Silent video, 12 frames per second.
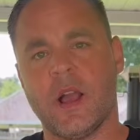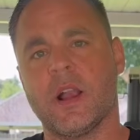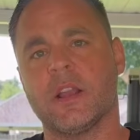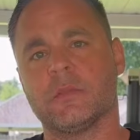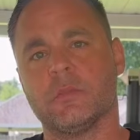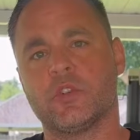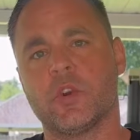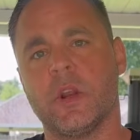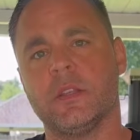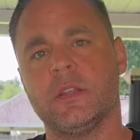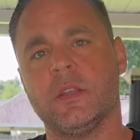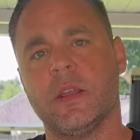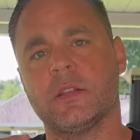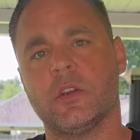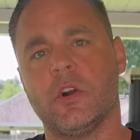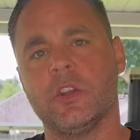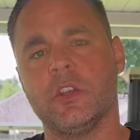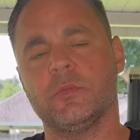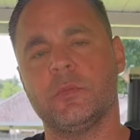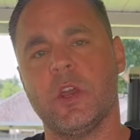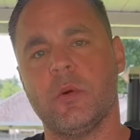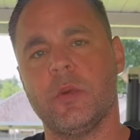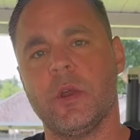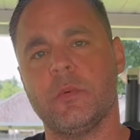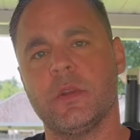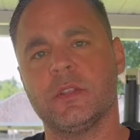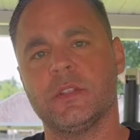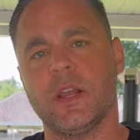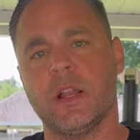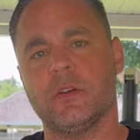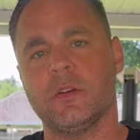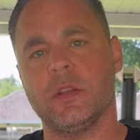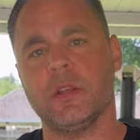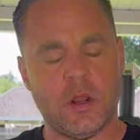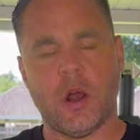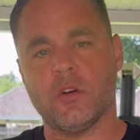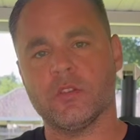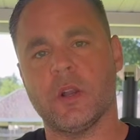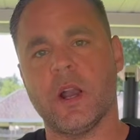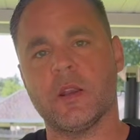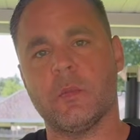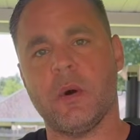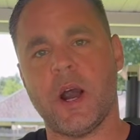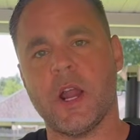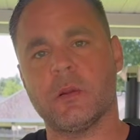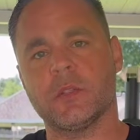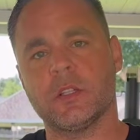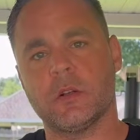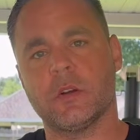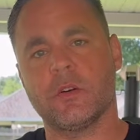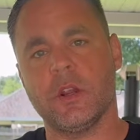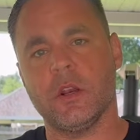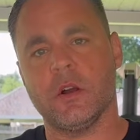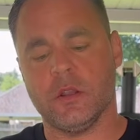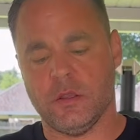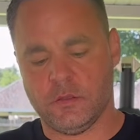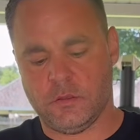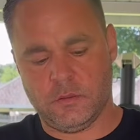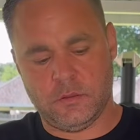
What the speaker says: I got some Trinity, that's onions, bell pepper, and celery. I also got the bottoms to the green onions.